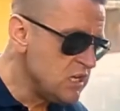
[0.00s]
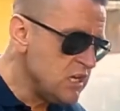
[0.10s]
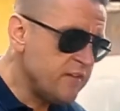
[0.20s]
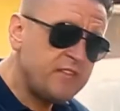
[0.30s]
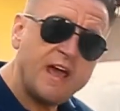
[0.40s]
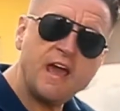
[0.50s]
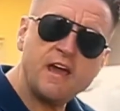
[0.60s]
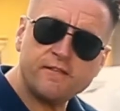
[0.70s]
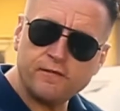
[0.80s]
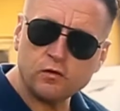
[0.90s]
If the
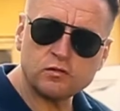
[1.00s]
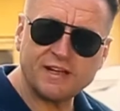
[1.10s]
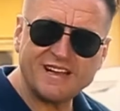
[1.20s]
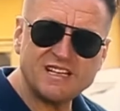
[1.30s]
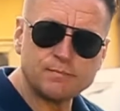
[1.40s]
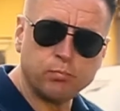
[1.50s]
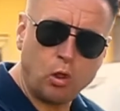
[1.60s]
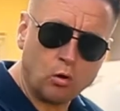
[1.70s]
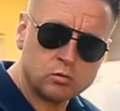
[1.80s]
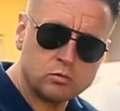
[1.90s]
air filter is
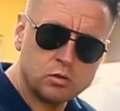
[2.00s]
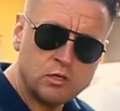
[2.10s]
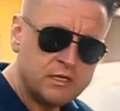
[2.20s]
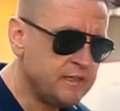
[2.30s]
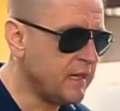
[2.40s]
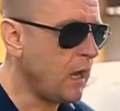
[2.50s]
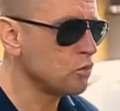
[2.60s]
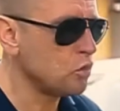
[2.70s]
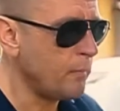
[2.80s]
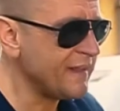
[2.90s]
blocked, then
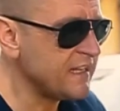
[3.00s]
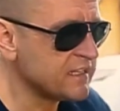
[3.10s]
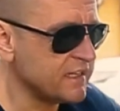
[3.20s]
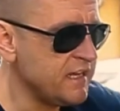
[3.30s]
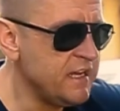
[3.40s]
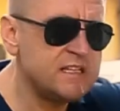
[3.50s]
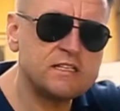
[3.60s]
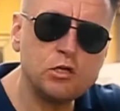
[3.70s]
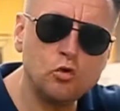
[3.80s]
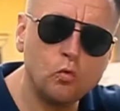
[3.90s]
automatically
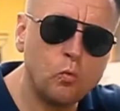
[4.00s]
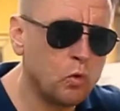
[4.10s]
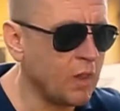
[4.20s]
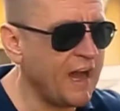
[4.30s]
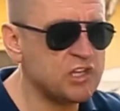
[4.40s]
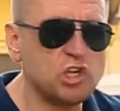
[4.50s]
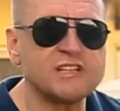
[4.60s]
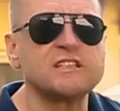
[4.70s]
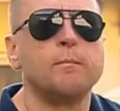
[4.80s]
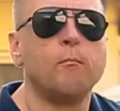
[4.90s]
ECU will
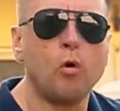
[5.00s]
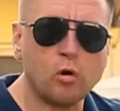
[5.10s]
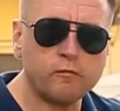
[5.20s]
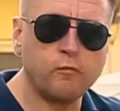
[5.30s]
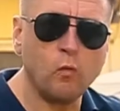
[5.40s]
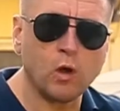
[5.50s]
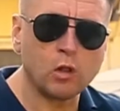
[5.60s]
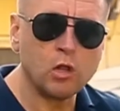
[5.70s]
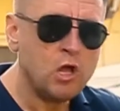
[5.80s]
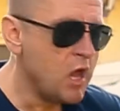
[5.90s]
adjust more
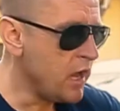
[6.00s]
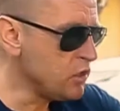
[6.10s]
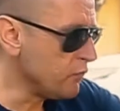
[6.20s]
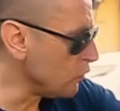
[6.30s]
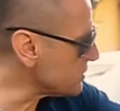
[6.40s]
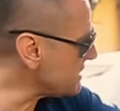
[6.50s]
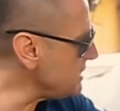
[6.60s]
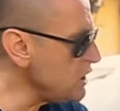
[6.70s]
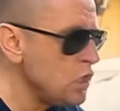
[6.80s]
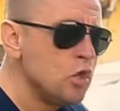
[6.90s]
fuel and you will
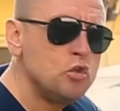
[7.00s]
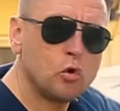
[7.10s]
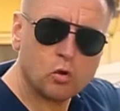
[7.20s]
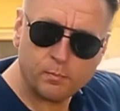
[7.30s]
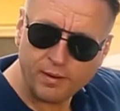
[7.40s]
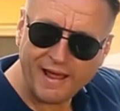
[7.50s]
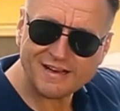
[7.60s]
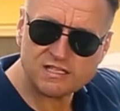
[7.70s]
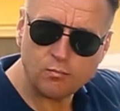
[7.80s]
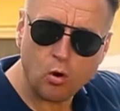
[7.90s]
see your
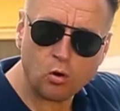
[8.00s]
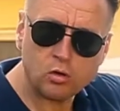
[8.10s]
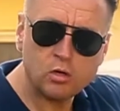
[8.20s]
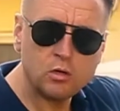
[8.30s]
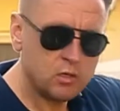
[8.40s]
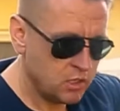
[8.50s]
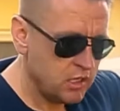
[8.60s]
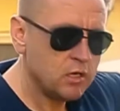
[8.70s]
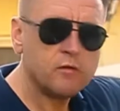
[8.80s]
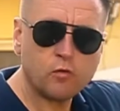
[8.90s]
black smoke
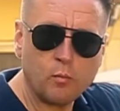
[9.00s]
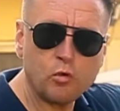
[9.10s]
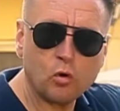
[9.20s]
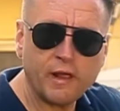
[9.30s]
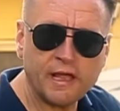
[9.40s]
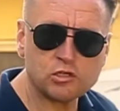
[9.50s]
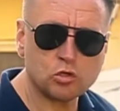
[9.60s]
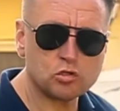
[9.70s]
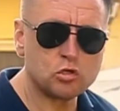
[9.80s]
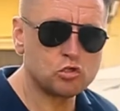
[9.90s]
from your
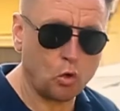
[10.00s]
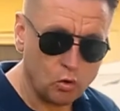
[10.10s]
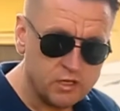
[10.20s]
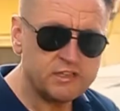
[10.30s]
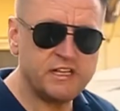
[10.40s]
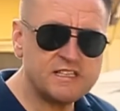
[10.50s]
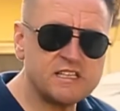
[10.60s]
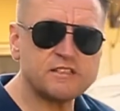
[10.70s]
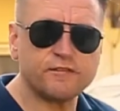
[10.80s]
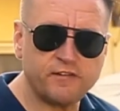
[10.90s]
exhaust. So this
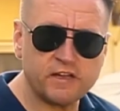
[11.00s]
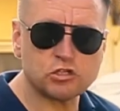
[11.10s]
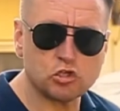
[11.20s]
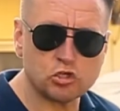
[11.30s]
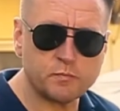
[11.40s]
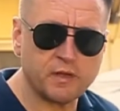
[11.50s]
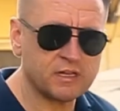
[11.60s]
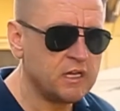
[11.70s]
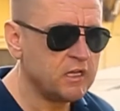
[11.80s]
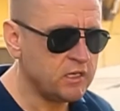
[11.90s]
is first suspect,
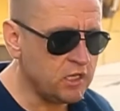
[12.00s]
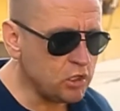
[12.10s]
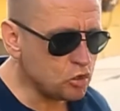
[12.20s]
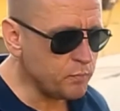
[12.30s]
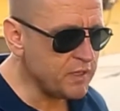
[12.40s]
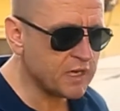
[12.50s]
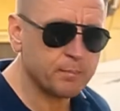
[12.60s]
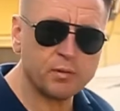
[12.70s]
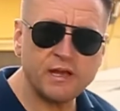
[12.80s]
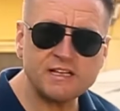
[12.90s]
need to be
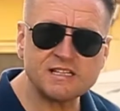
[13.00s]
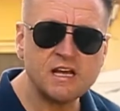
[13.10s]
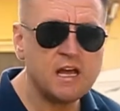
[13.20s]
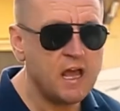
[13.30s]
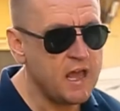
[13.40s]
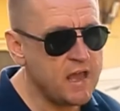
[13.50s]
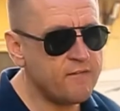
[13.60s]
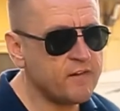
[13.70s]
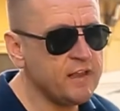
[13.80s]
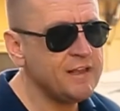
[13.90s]
replaced
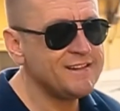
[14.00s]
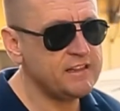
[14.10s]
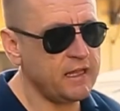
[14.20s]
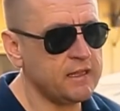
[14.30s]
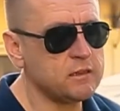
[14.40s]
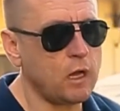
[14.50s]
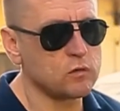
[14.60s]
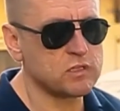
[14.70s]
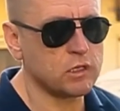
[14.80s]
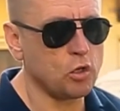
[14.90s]
every
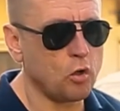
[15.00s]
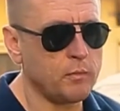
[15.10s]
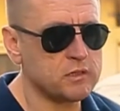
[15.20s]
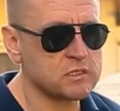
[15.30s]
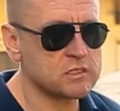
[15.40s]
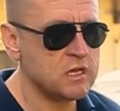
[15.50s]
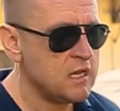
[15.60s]
10,000 kilometers.